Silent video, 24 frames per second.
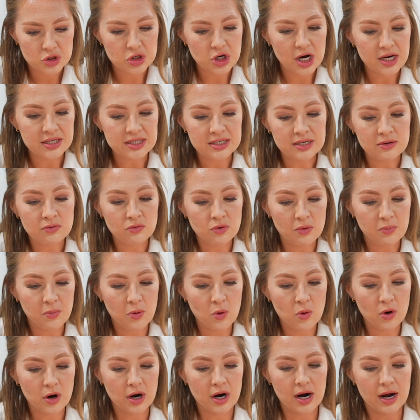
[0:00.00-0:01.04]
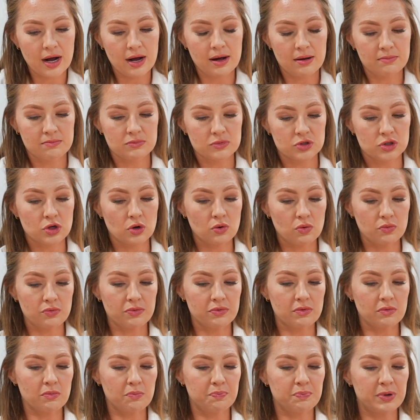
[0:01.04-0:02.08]
Trust and rapport. So
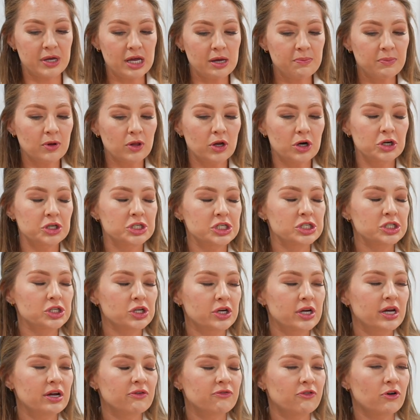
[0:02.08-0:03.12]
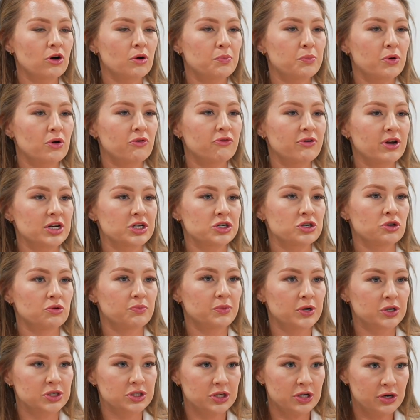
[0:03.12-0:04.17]
people are just looking for a professional
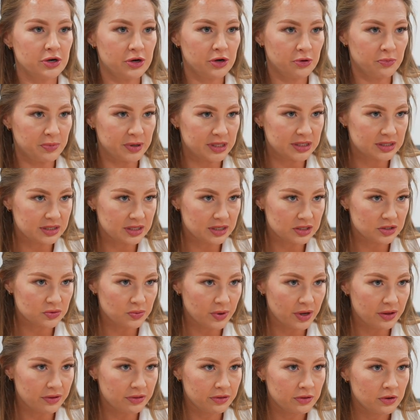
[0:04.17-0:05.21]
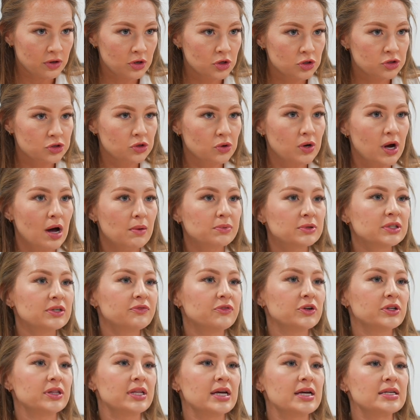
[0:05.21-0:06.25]
person to do business with. So a couple
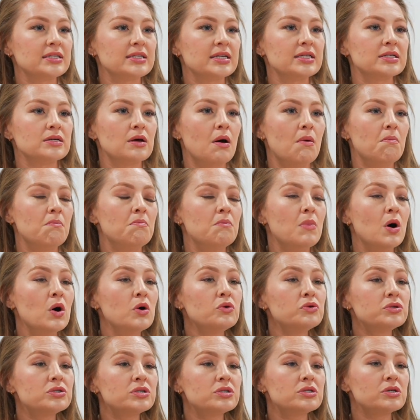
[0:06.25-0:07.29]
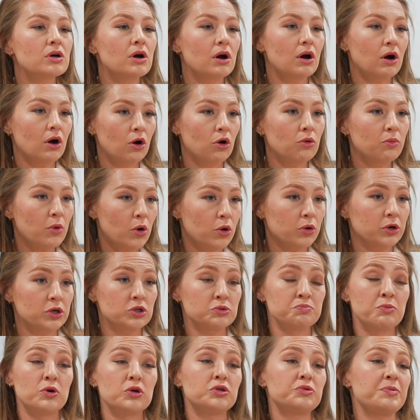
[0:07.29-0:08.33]
different things is, most
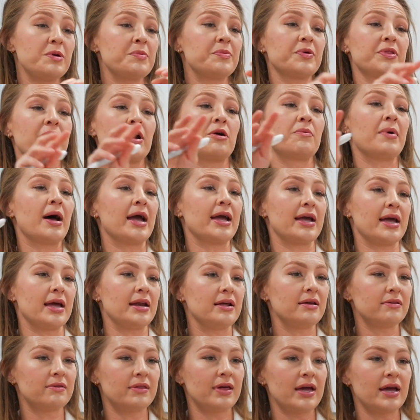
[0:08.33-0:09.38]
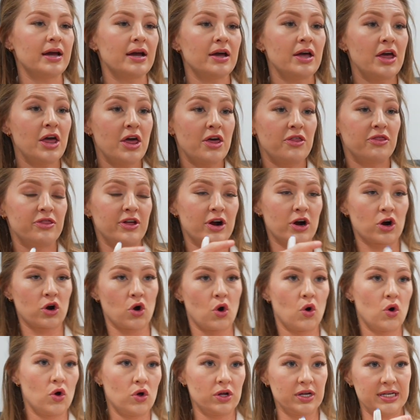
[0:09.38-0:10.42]
homeowners, most people that are buying anything, their
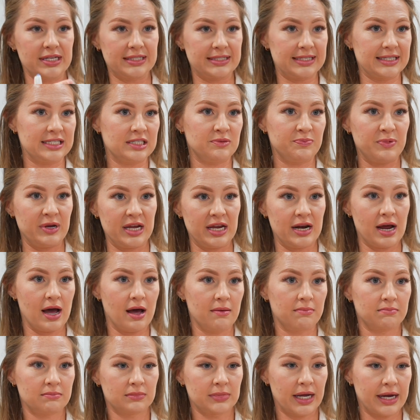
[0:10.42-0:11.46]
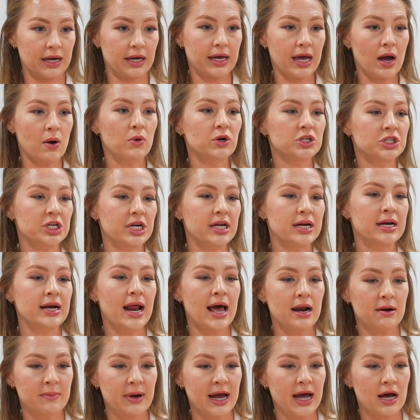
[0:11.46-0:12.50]
goal is to speed up. Like, okay, I want you in and
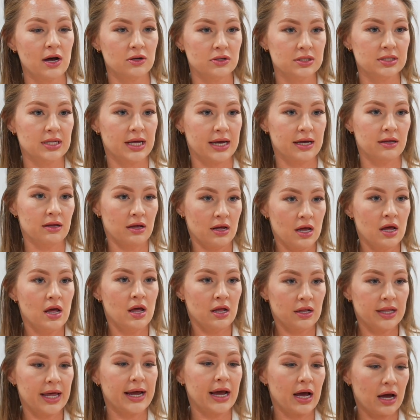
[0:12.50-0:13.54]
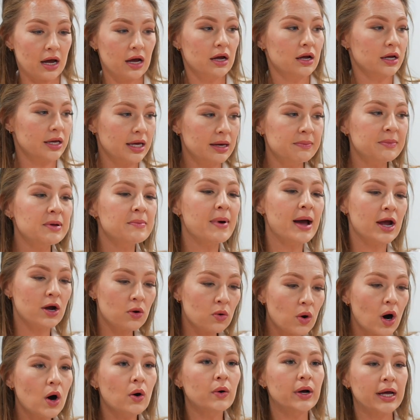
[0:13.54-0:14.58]
out of my house. Like, like give me my
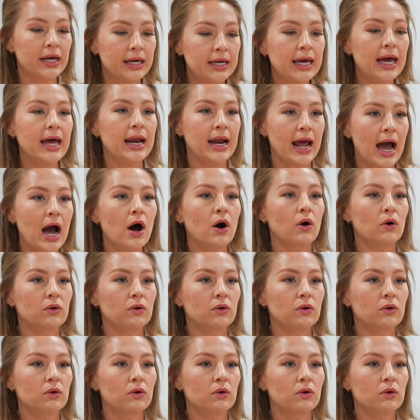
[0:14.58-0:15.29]
quote and get out.